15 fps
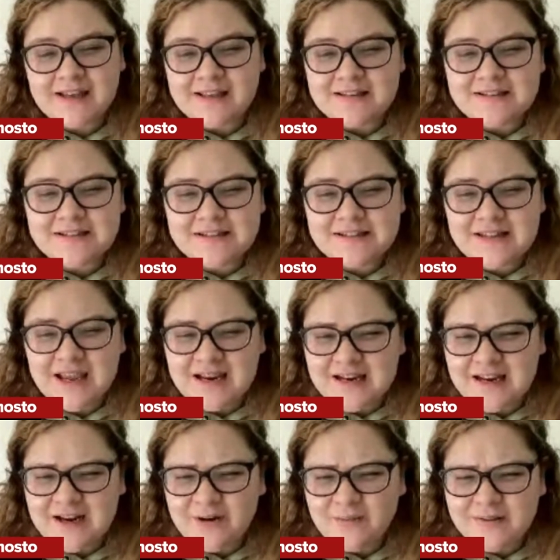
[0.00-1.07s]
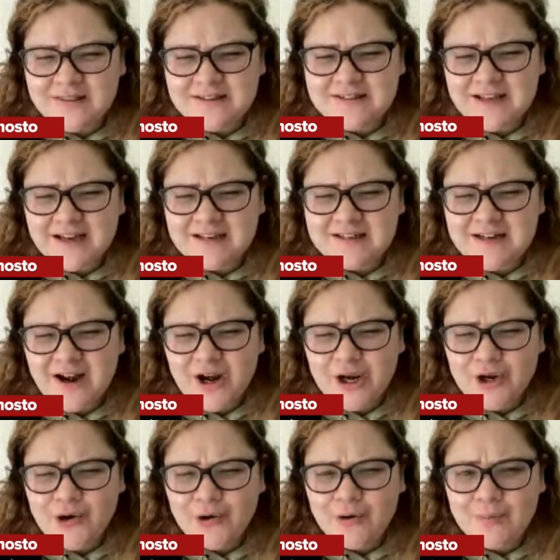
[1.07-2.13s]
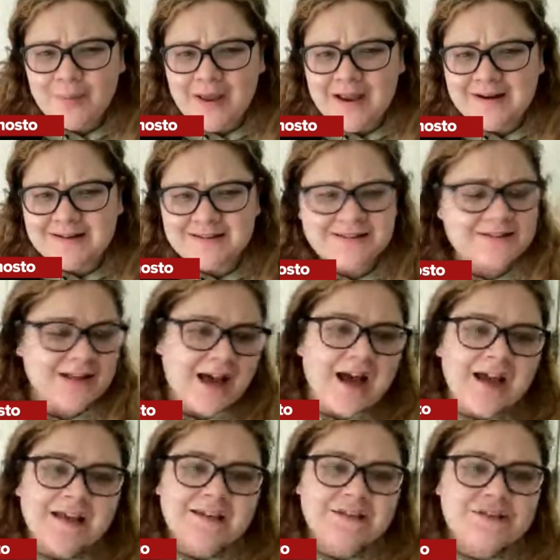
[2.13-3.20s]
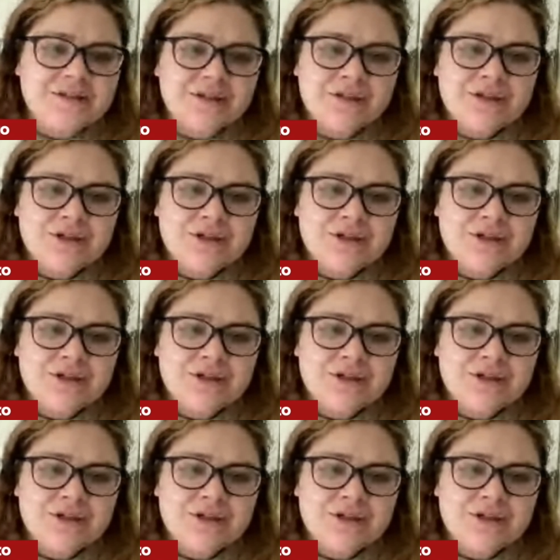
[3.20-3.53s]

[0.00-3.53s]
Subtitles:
is skating with the secondary group and is signed